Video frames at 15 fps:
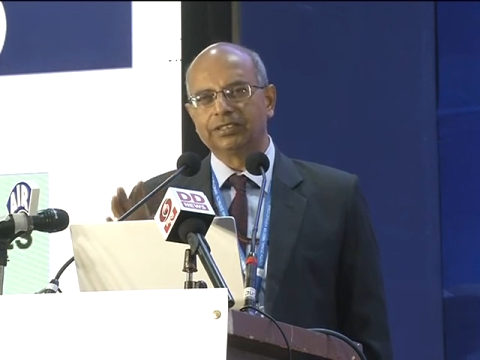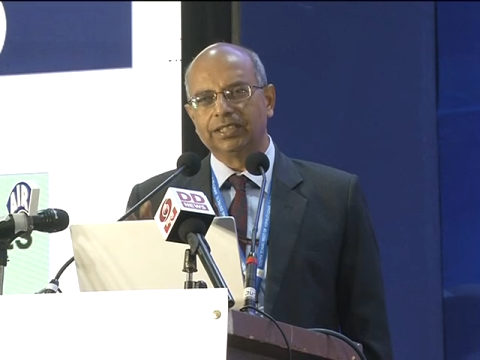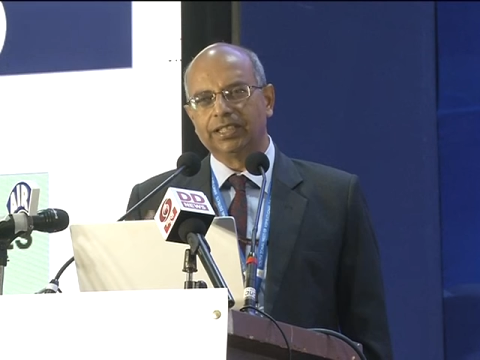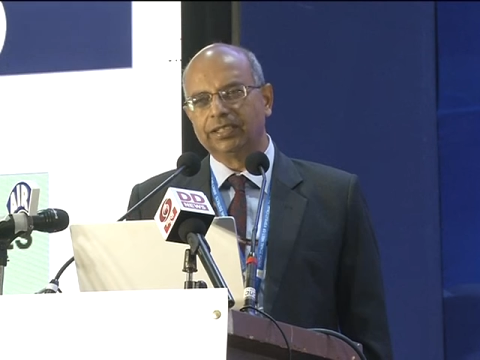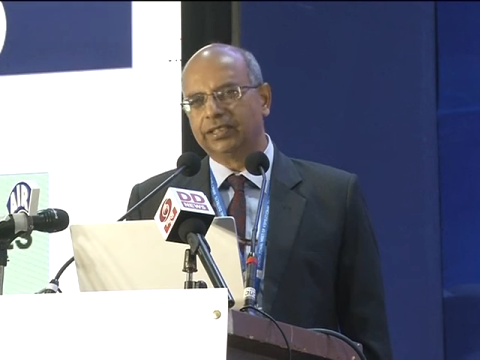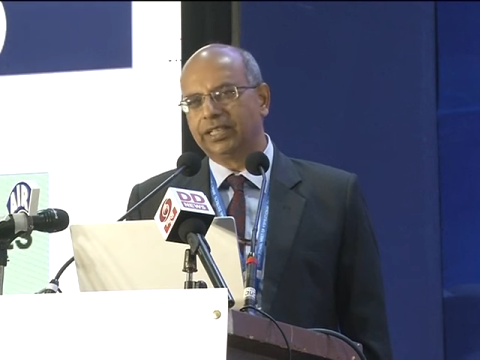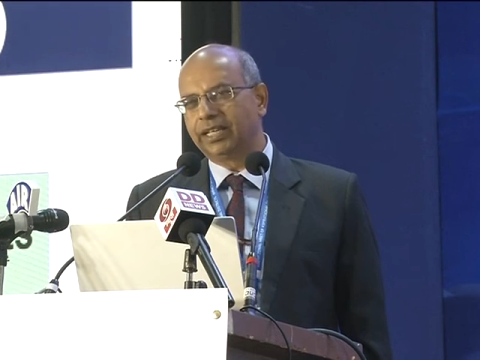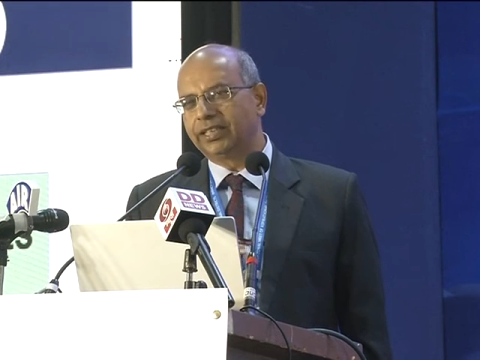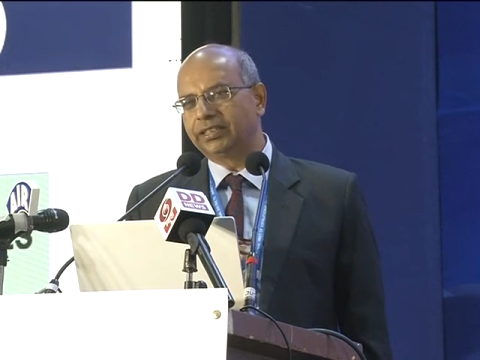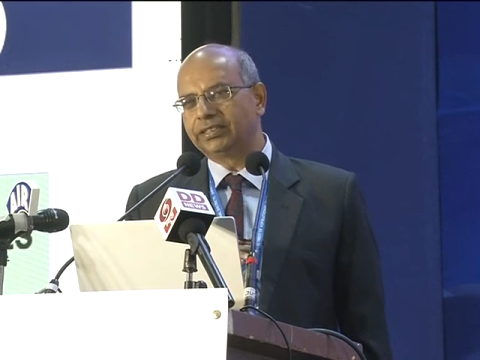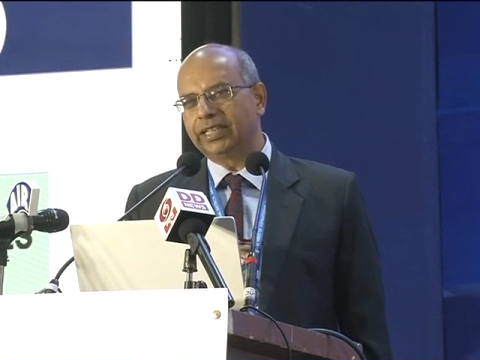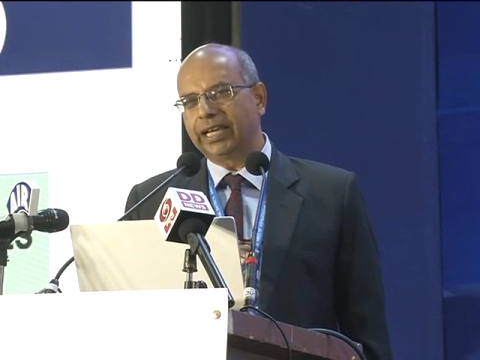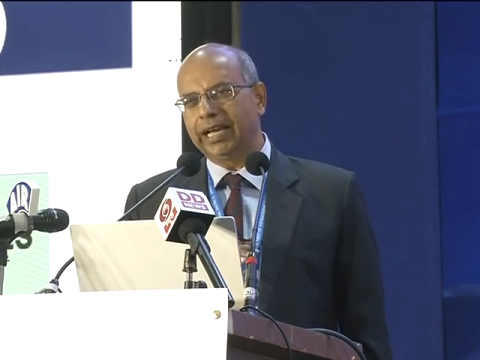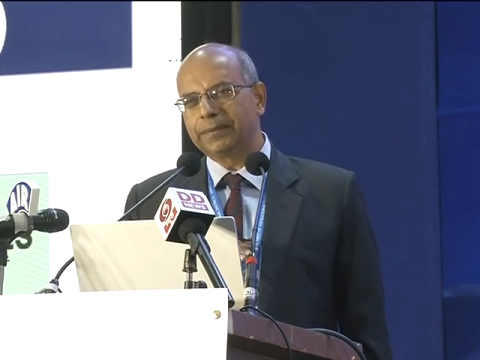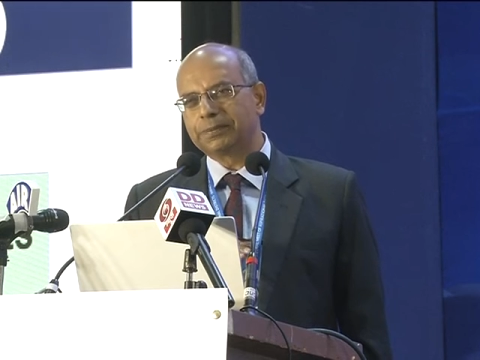there is
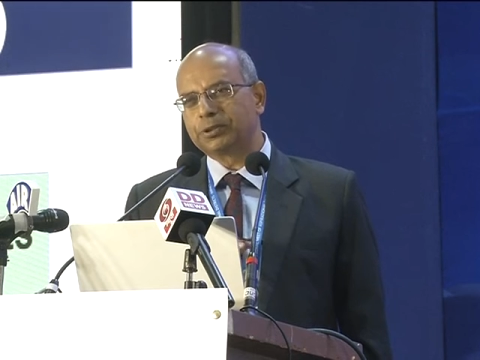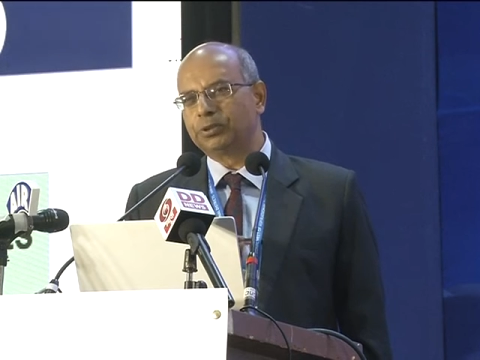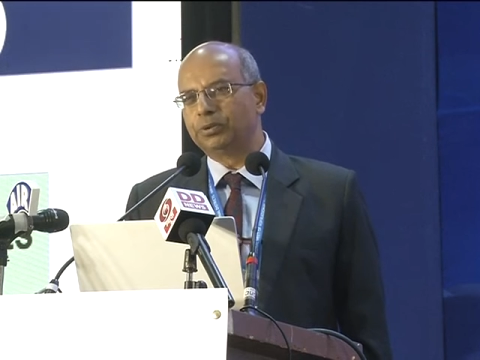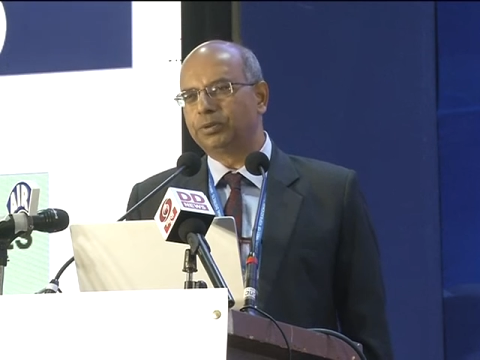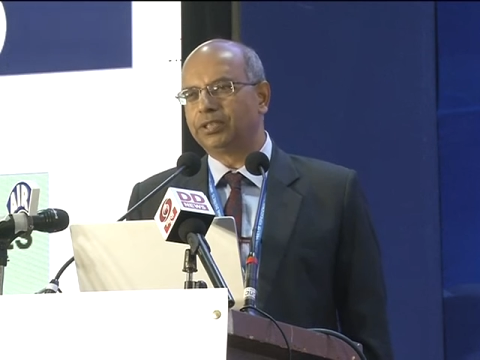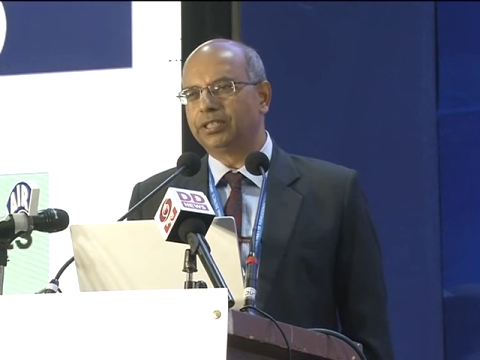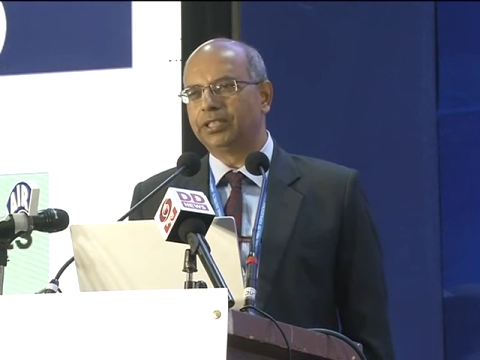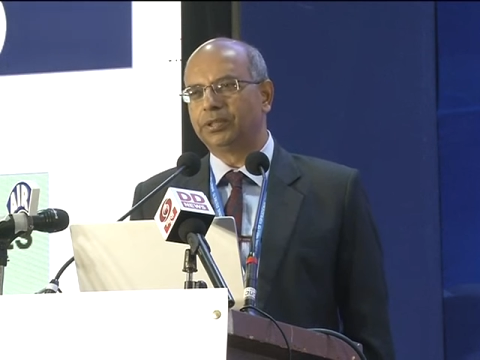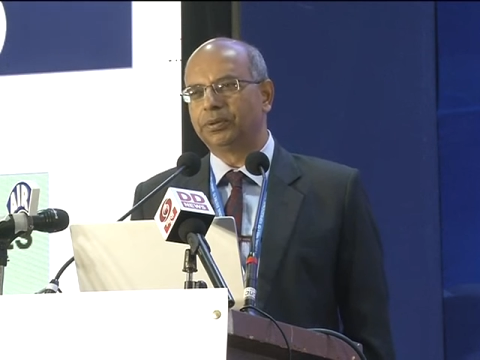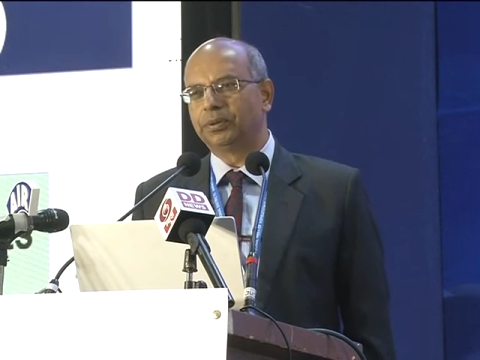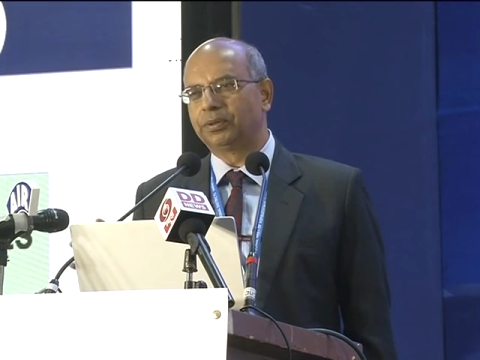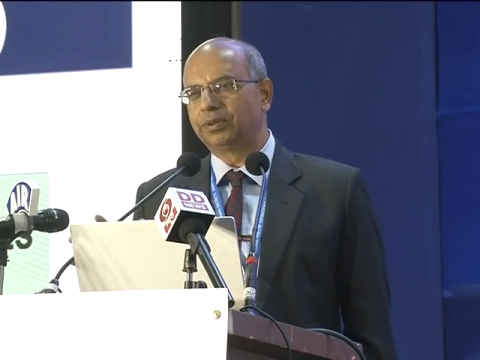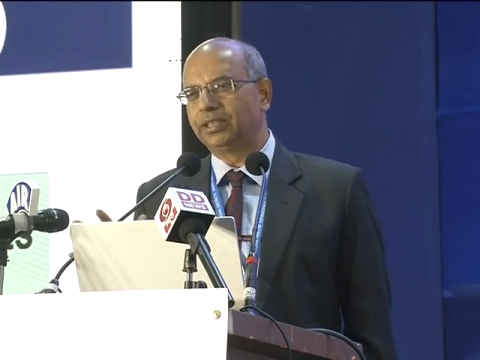absolutely no